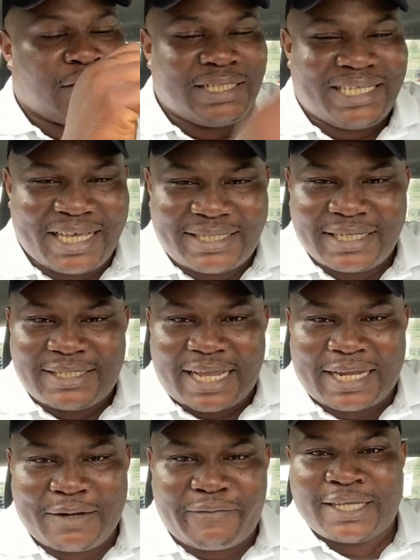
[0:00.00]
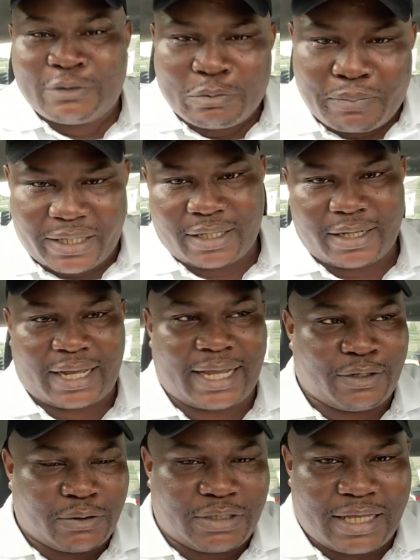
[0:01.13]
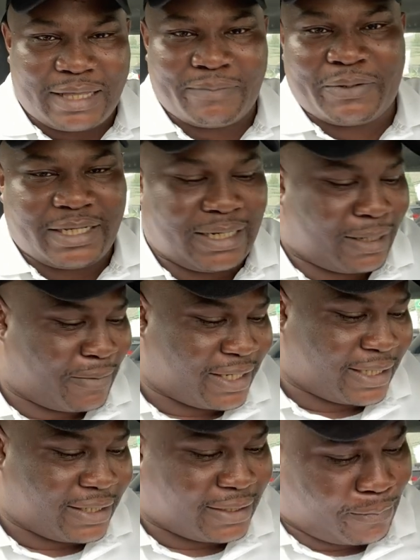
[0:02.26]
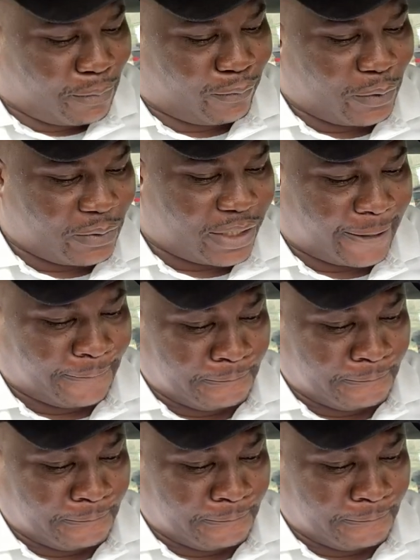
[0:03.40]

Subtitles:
there is a sacrifice you pay. I use Billy Graham as an example for you there.